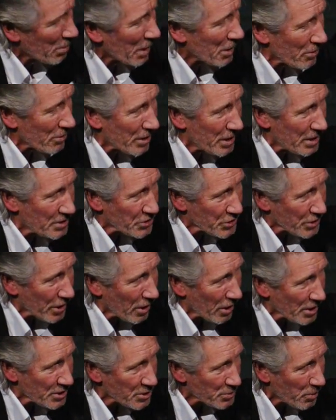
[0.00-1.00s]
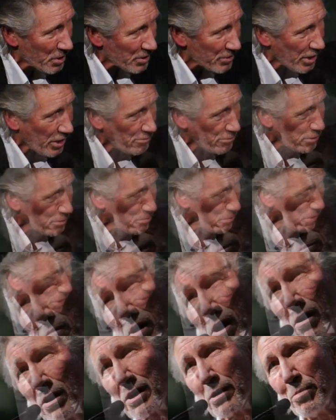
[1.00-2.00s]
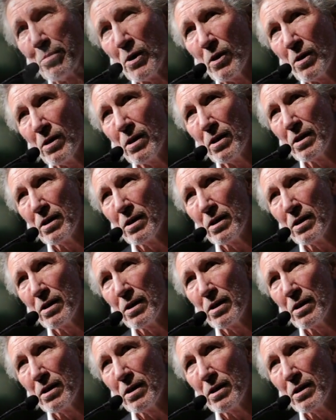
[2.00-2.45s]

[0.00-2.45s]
about these guys? Weren't they remarkable?